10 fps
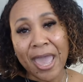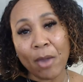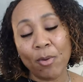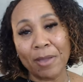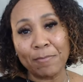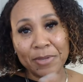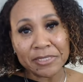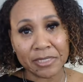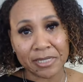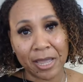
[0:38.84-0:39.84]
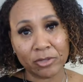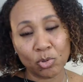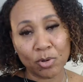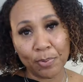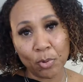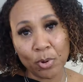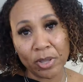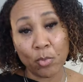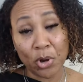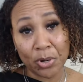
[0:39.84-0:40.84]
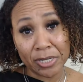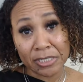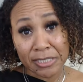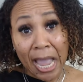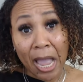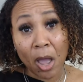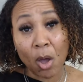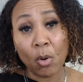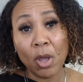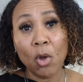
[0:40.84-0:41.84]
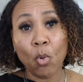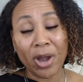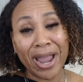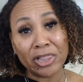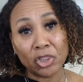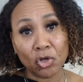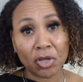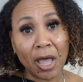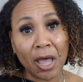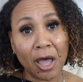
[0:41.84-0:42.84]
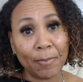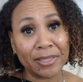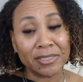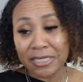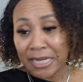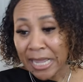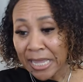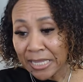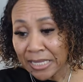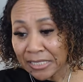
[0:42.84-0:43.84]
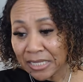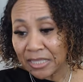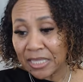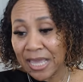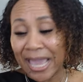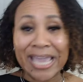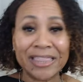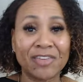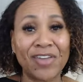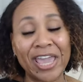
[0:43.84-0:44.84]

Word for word: And when my business got to a point where it is now, where I look up, and today is the eighth of